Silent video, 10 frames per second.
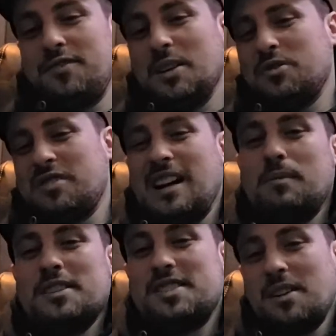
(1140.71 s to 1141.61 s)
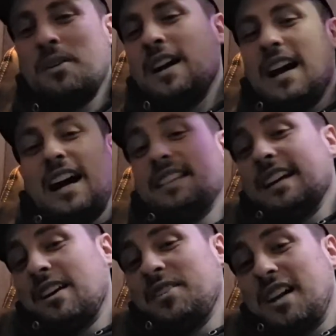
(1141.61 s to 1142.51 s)
future timelines, so I
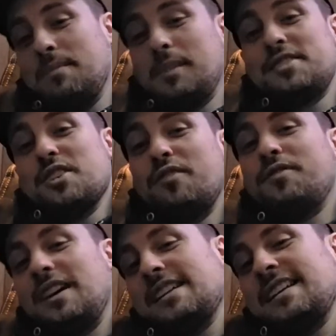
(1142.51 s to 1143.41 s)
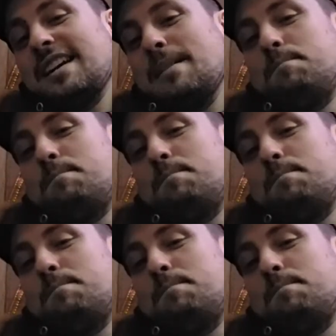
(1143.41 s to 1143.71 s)
think our timeline is so fucked,